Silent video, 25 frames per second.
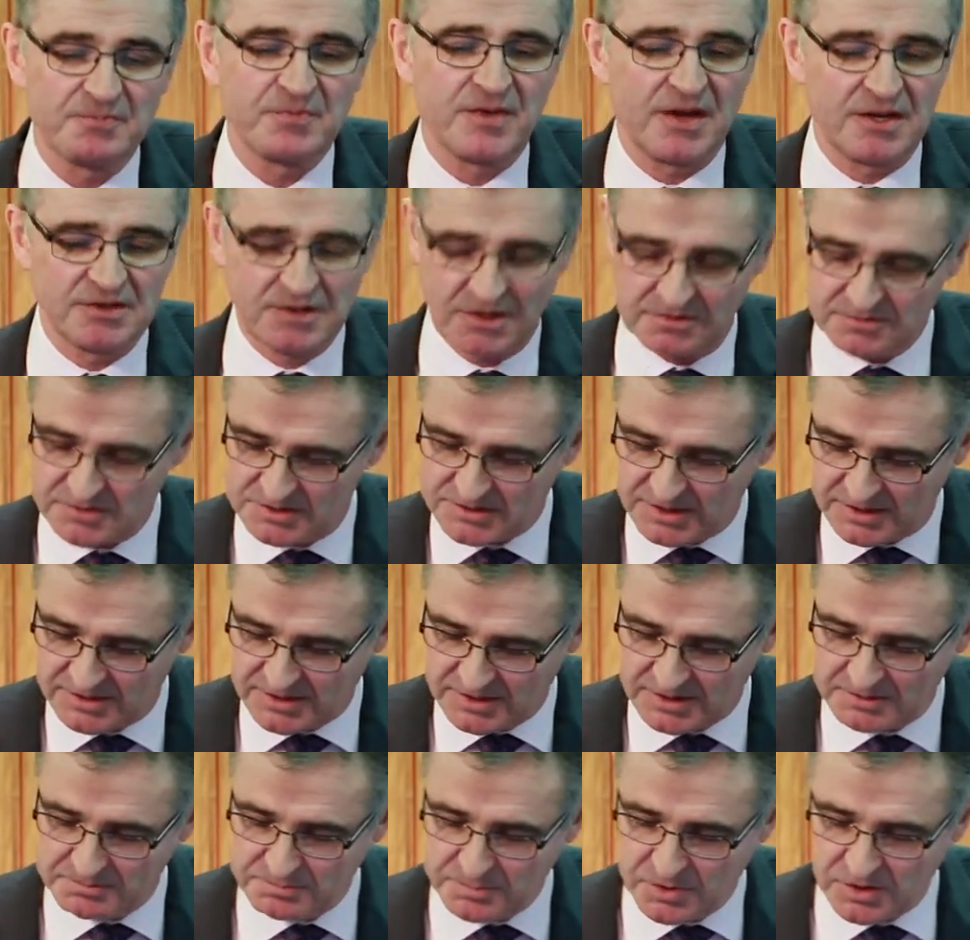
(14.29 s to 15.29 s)
I don't take
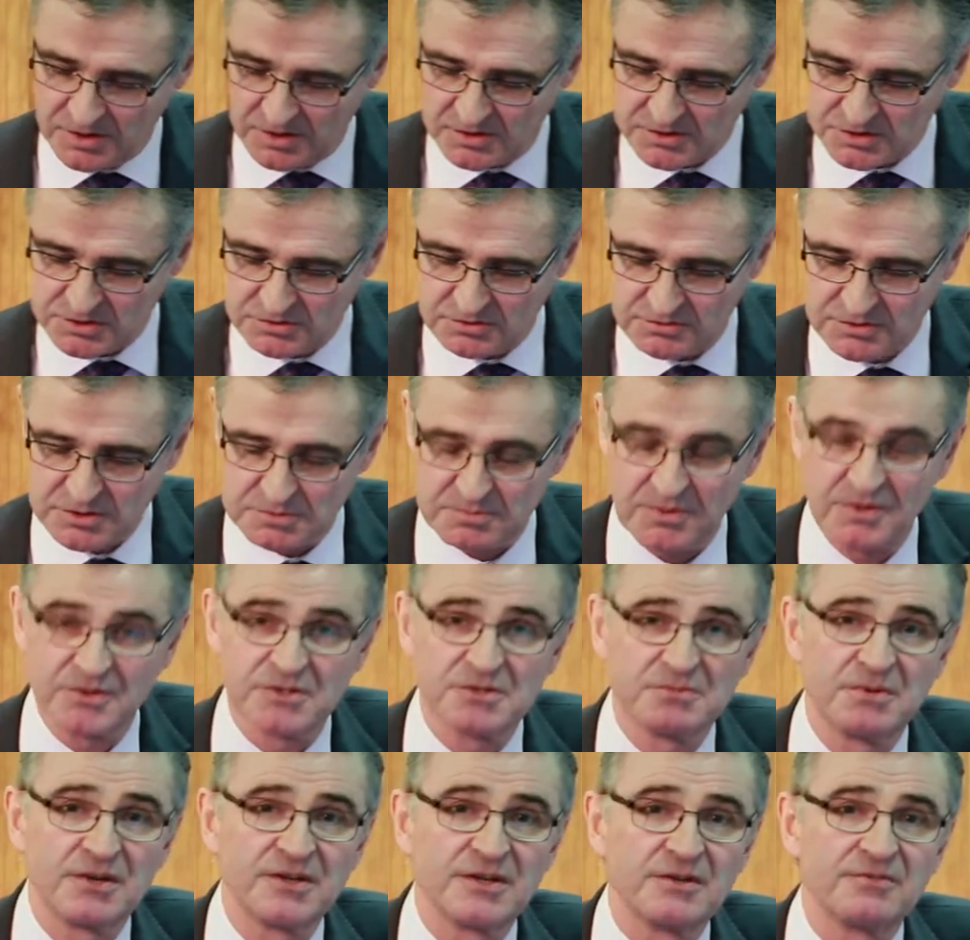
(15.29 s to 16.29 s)
any personal
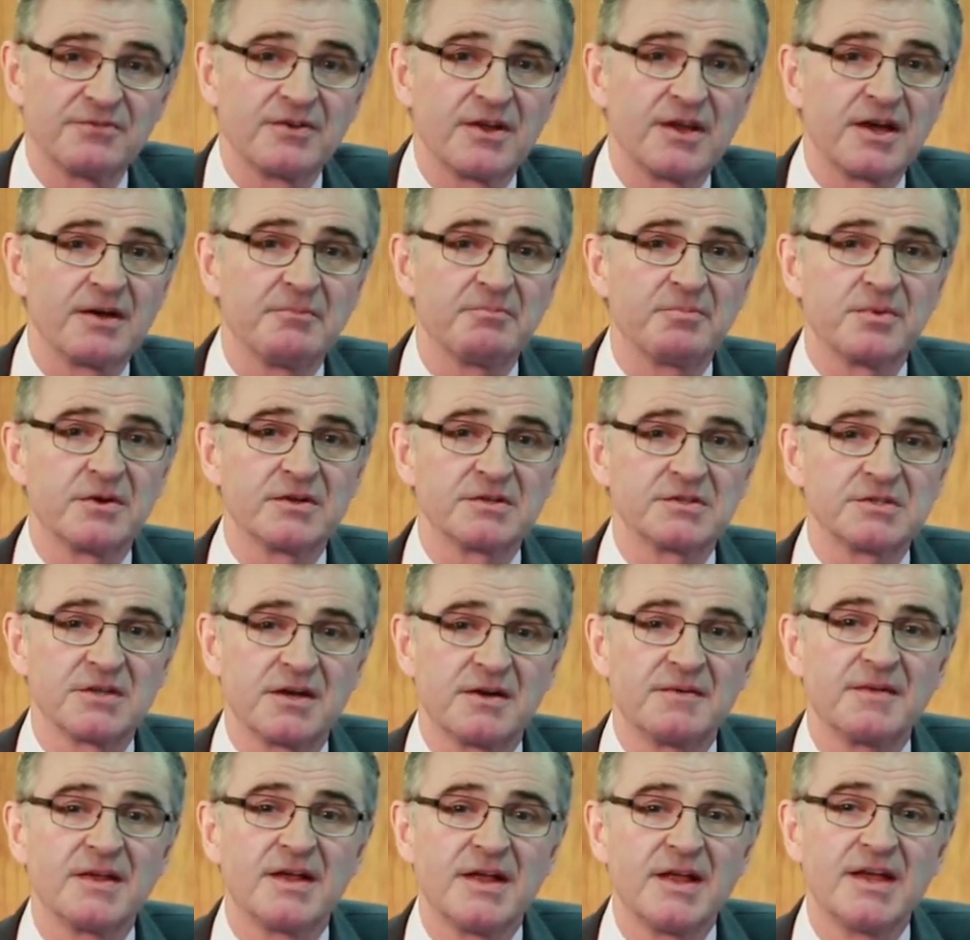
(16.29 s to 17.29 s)
responsibility for that, but
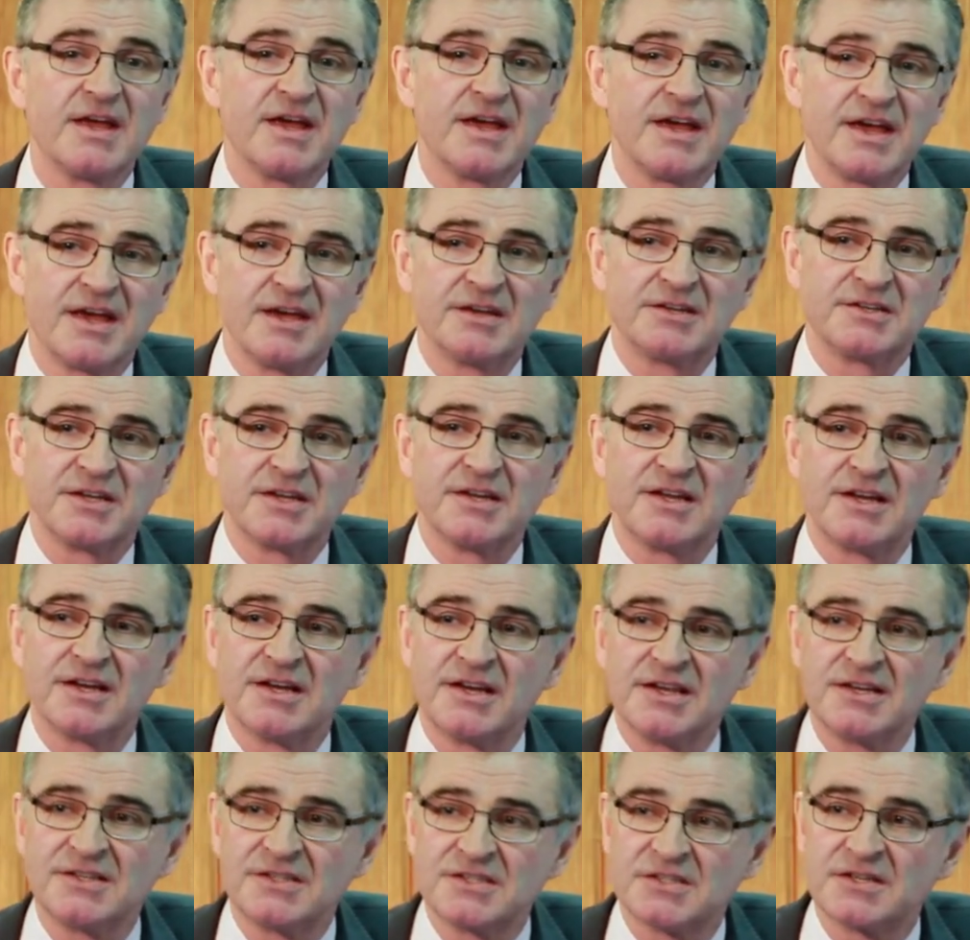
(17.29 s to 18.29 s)
it did at
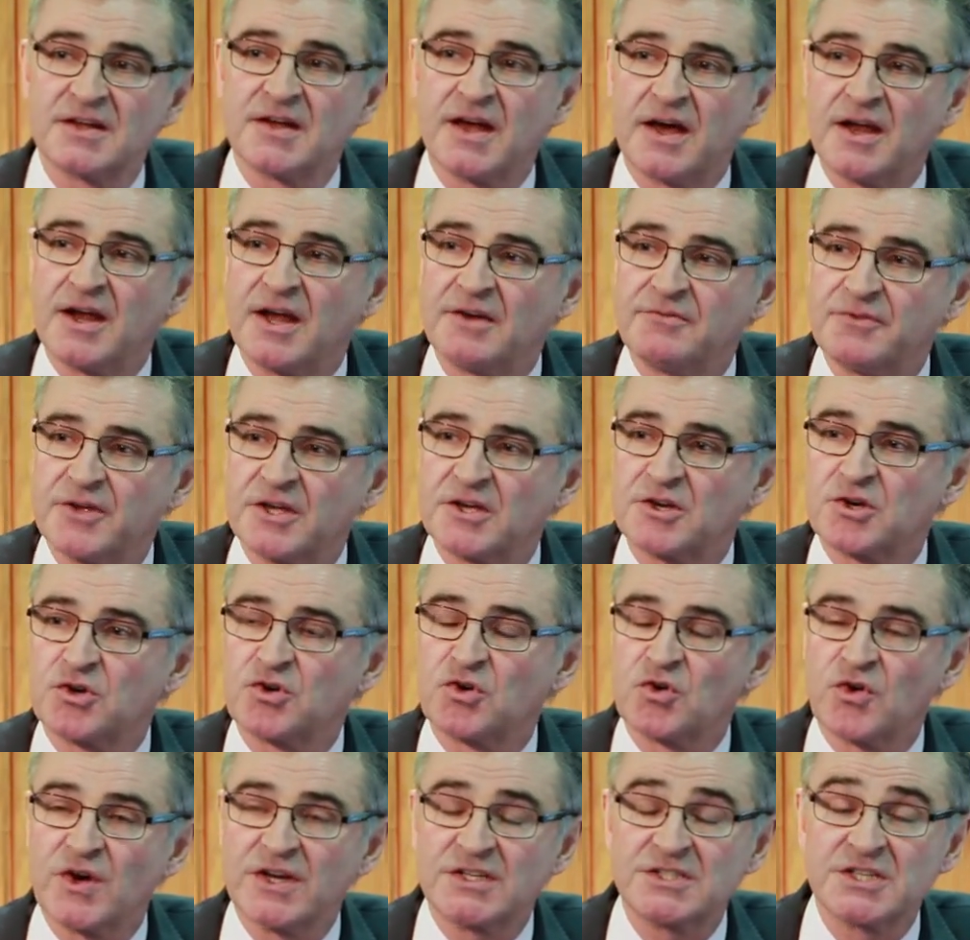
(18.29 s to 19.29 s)
least, and I think
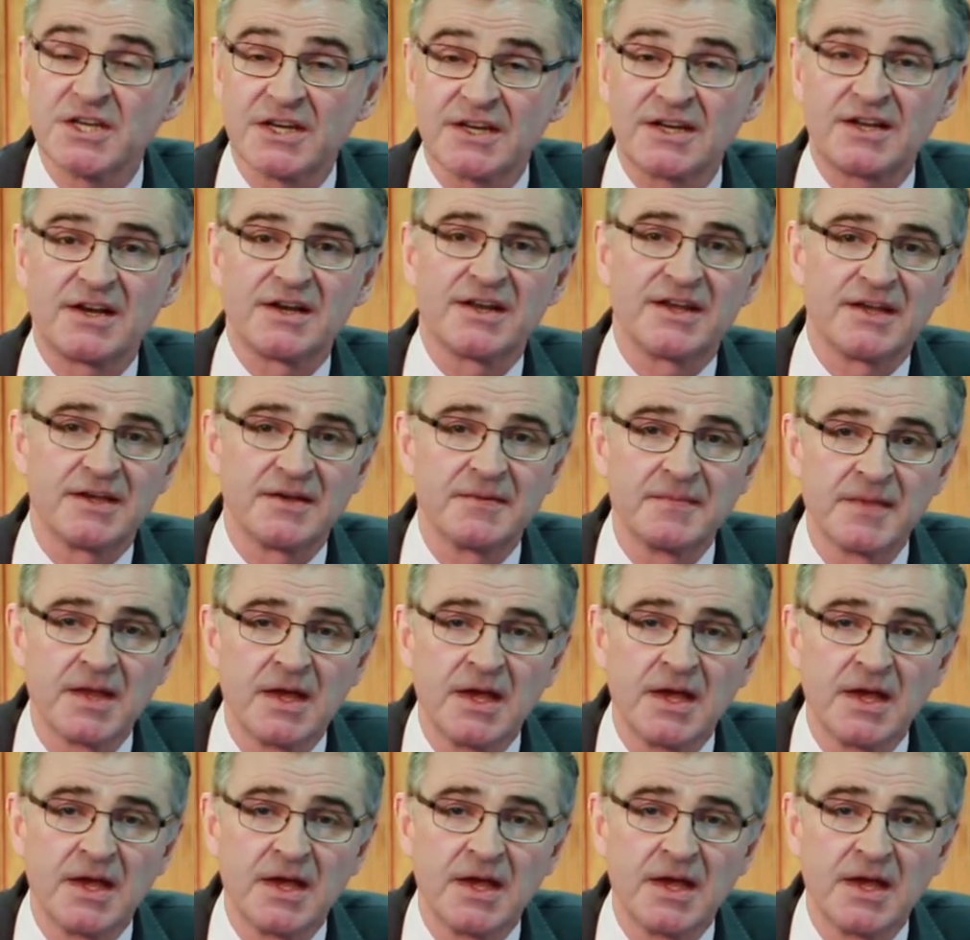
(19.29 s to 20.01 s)
critically,